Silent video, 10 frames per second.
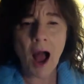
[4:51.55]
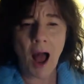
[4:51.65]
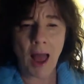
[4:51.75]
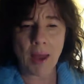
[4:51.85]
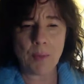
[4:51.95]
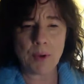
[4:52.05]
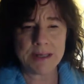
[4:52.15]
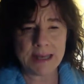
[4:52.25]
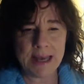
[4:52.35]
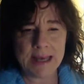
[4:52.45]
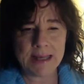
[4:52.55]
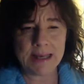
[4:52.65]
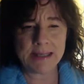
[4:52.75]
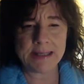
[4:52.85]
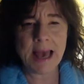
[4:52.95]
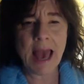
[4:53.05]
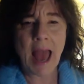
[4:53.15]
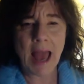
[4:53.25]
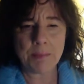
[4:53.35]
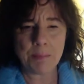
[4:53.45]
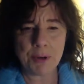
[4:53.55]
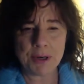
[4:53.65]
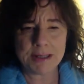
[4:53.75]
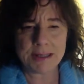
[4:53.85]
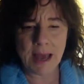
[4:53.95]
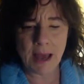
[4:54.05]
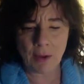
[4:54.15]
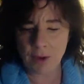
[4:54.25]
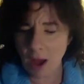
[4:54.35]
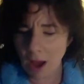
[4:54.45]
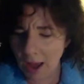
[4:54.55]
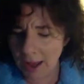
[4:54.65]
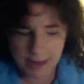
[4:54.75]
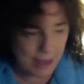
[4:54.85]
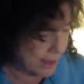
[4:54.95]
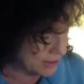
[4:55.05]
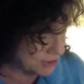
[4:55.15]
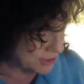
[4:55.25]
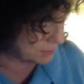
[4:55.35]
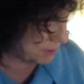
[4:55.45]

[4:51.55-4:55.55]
I would take this and put it down on a sheet of